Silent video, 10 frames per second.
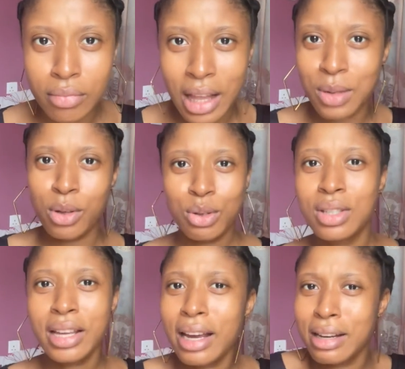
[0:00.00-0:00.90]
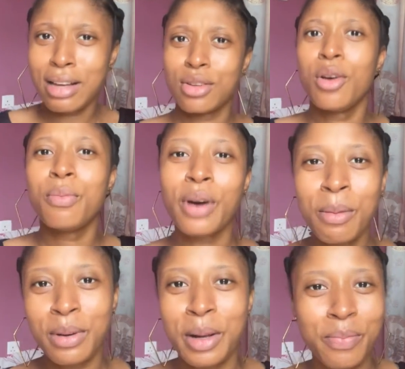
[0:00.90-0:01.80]
that's what you said. That's your own
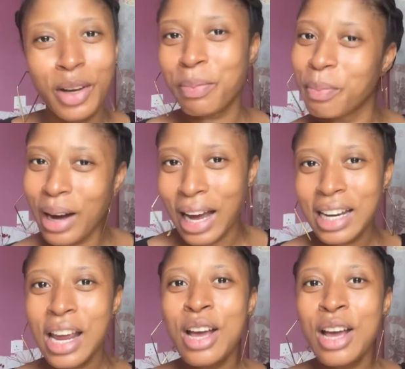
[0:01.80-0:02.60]
problem, not mine.